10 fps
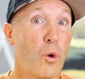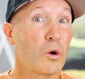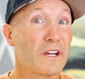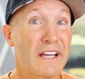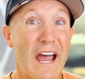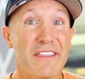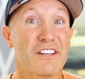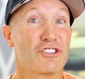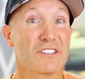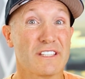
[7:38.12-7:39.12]
or a guy
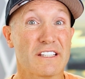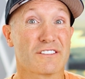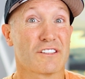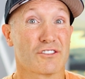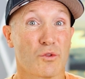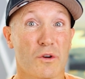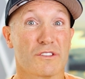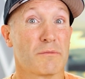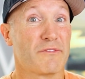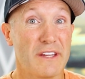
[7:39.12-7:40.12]
that just needs to store
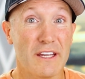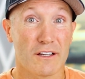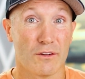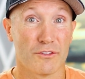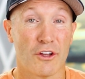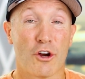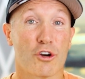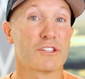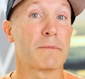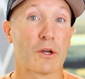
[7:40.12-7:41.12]
some vehicles
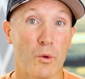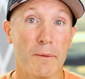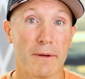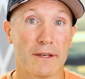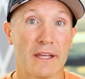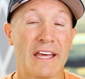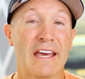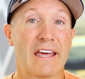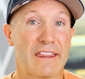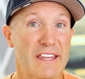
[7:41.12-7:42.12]
or some equipment.
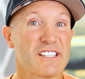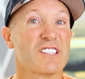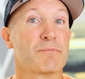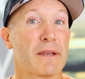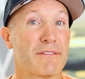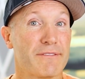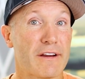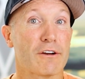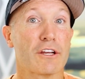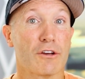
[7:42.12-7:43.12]
This has been a
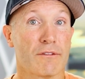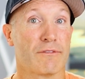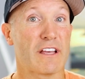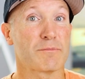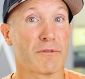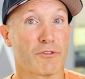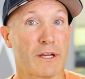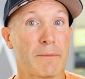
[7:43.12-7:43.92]
very good investment for